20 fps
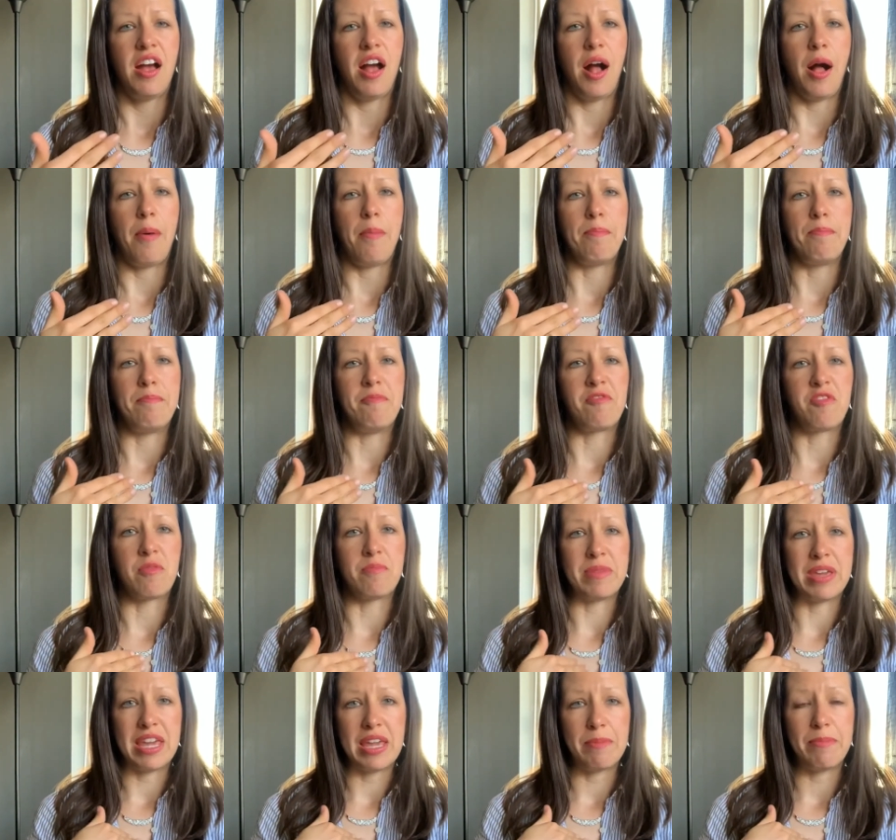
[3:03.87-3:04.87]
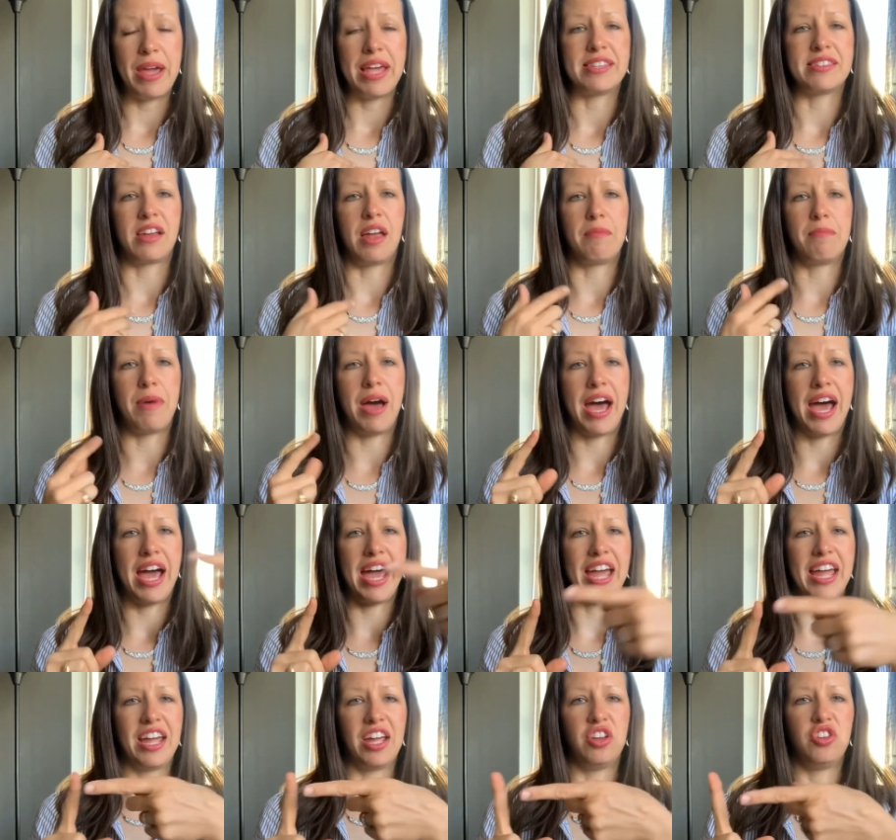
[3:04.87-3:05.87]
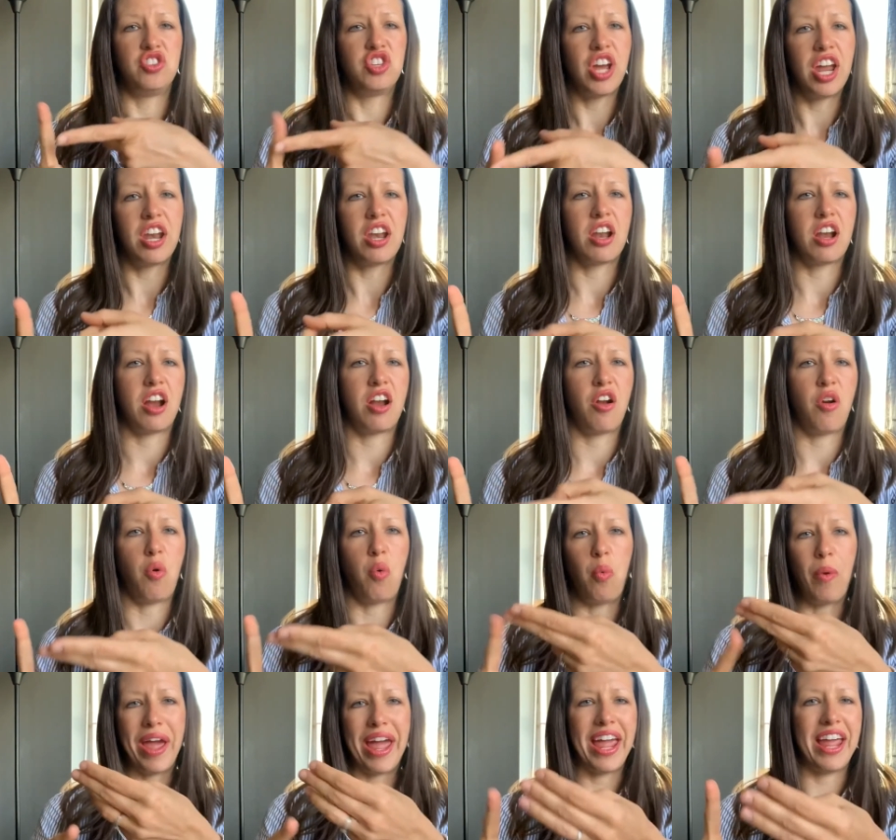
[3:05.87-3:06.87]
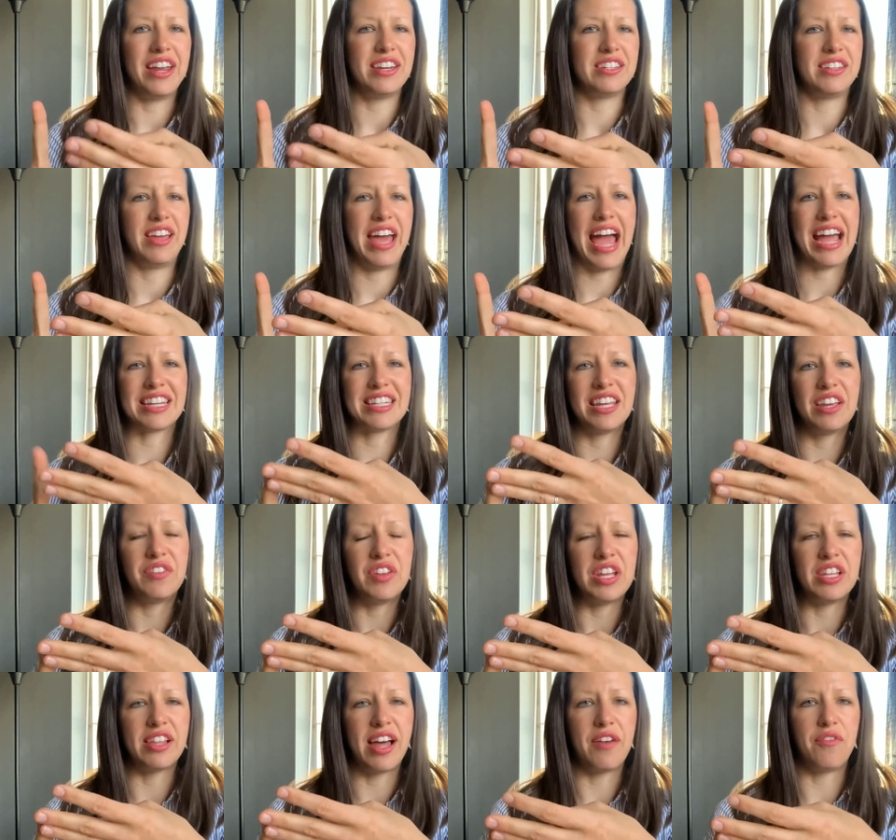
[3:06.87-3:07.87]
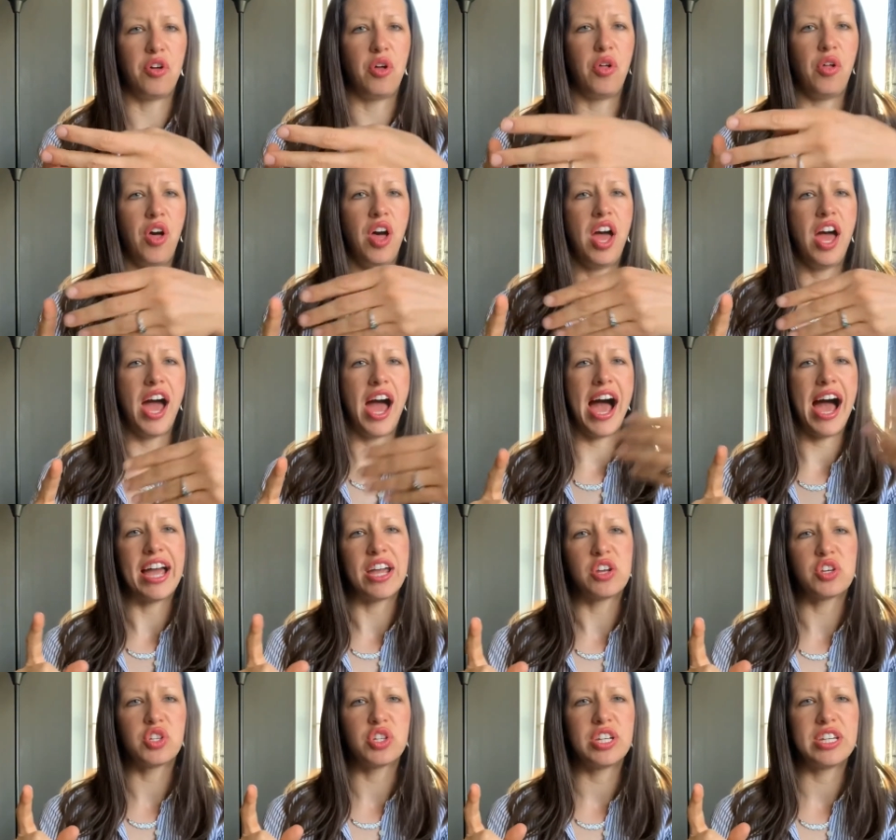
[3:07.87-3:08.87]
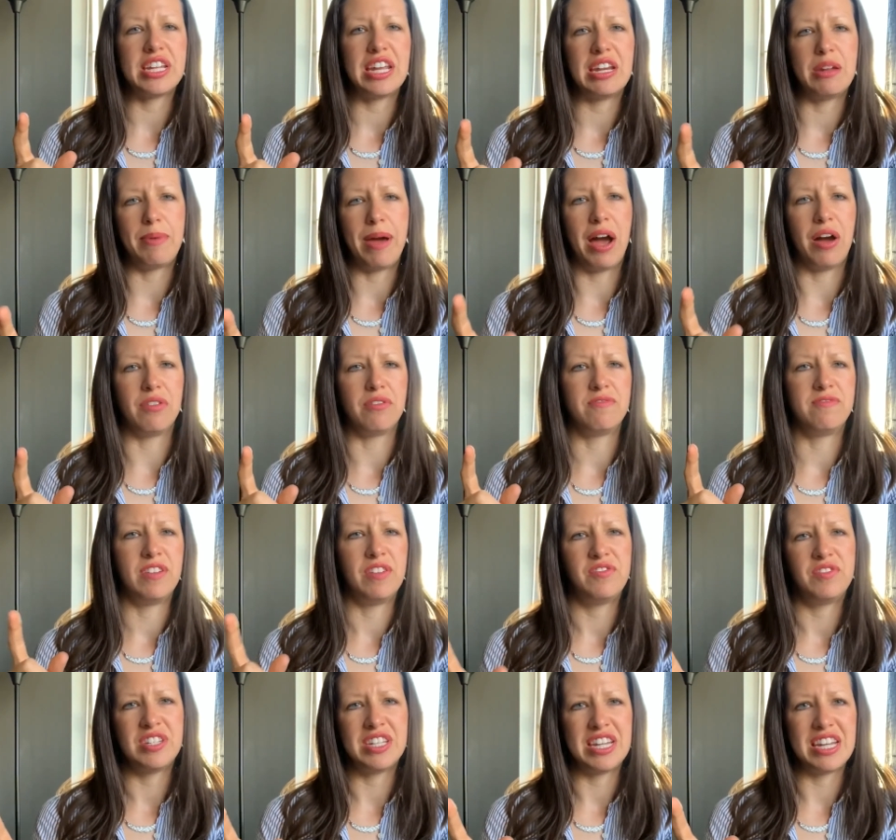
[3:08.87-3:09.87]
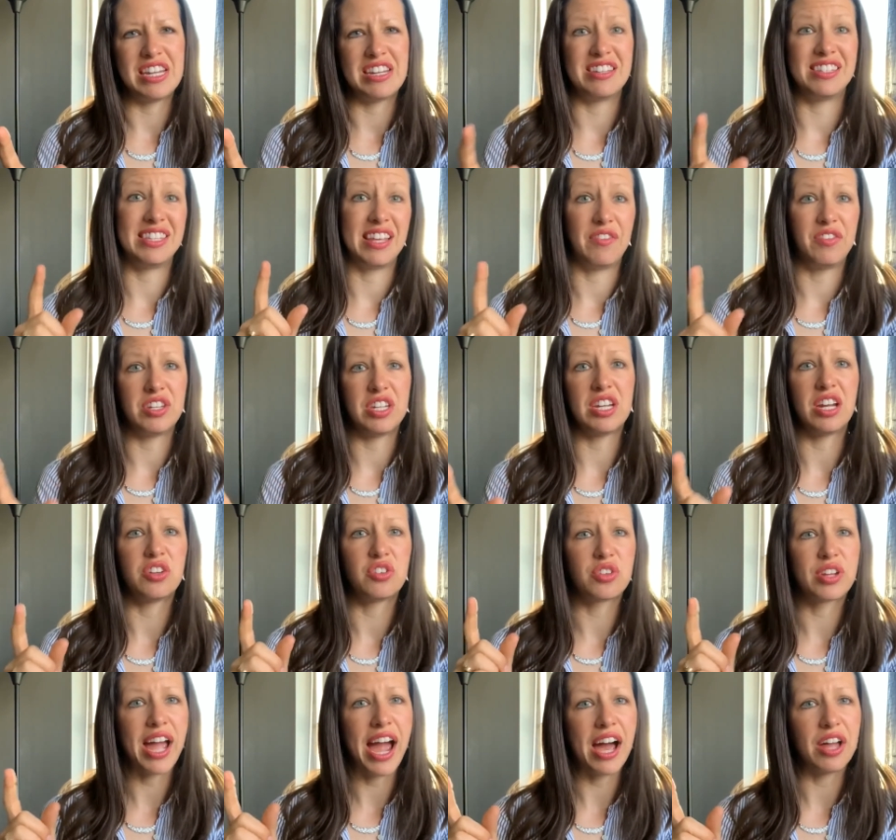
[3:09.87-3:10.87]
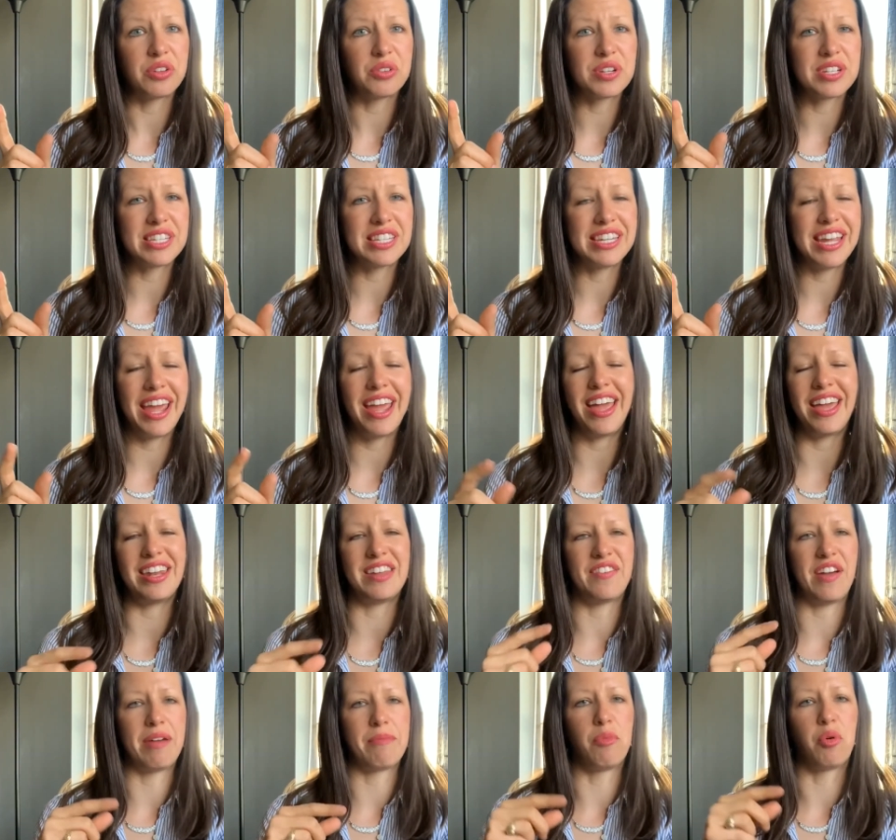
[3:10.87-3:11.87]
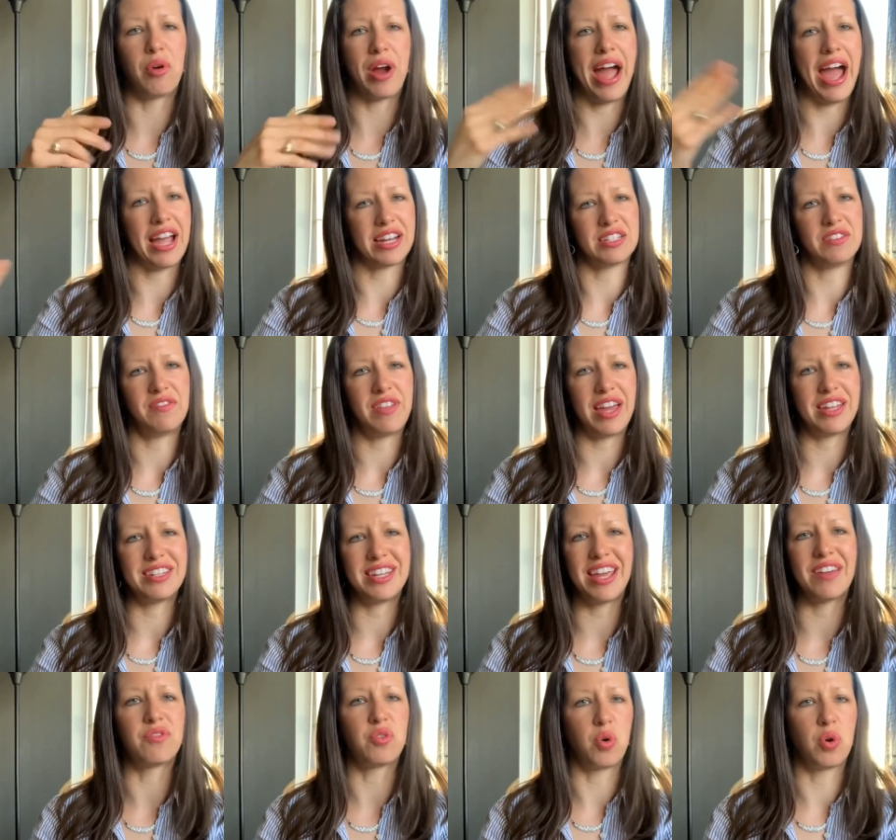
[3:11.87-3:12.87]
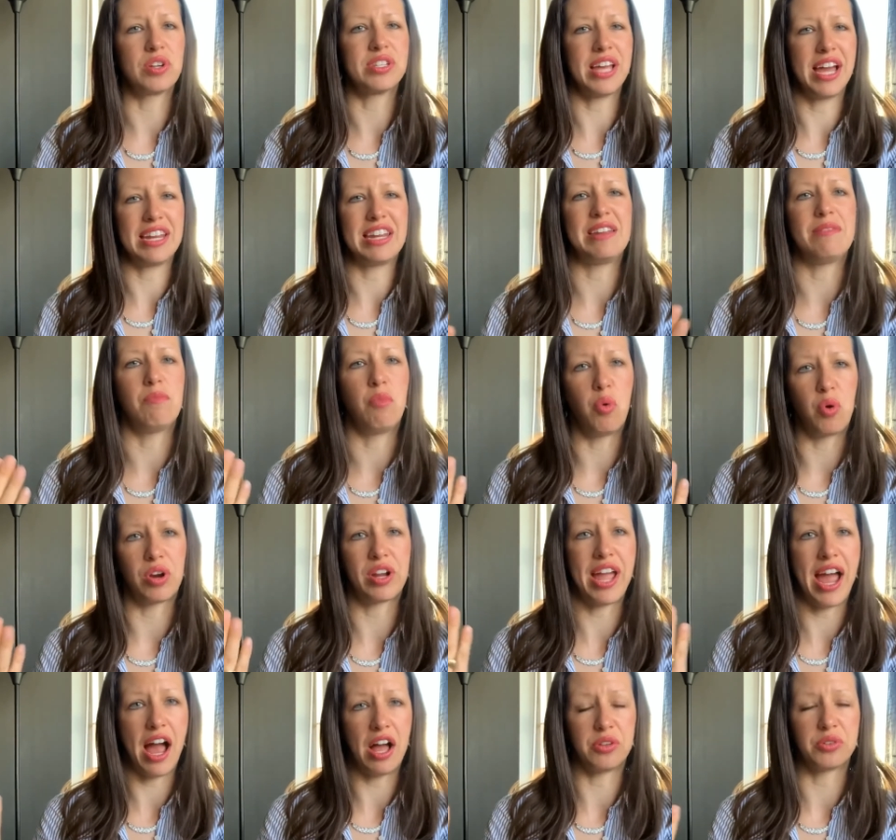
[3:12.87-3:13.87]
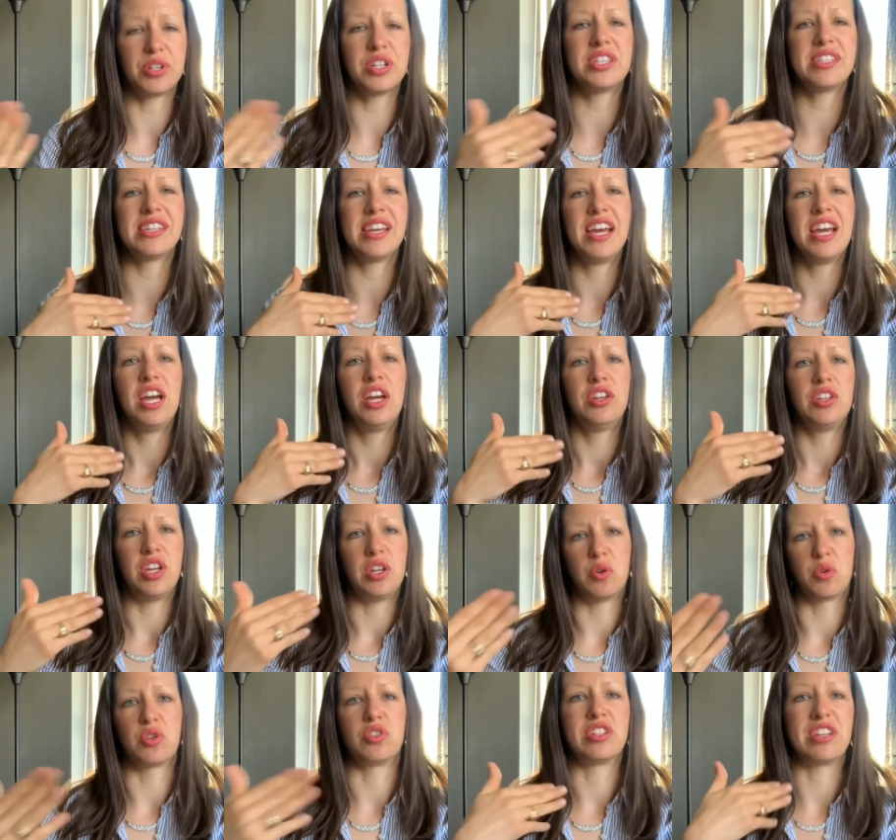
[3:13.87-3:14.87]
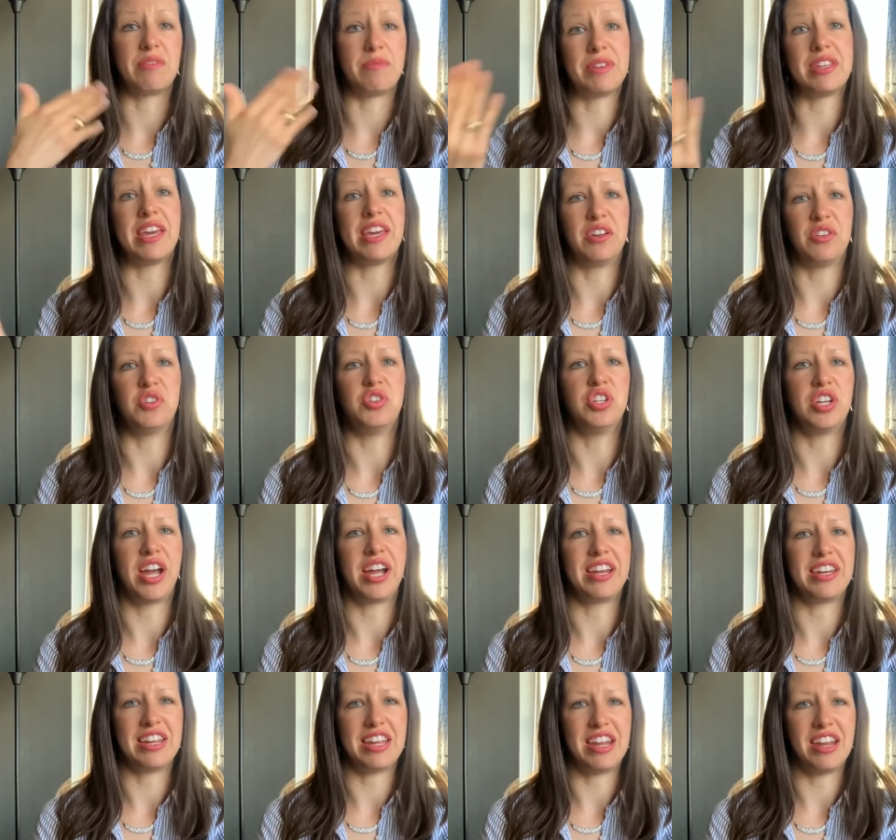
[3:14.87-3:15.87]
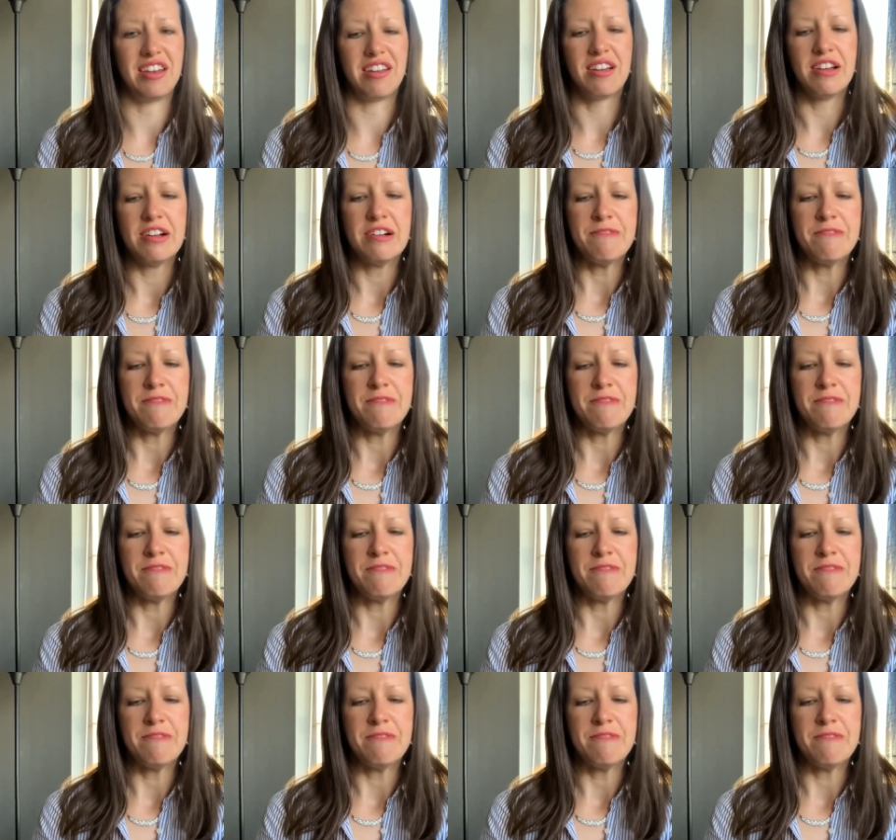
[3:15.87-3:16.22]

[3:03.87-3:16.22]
Um, for me, based on my gender, weight, activity level, I usually need about 15 to 1700 calories a day. And if I'm more active that day, of course, I need more calories in order to give me the energy I need.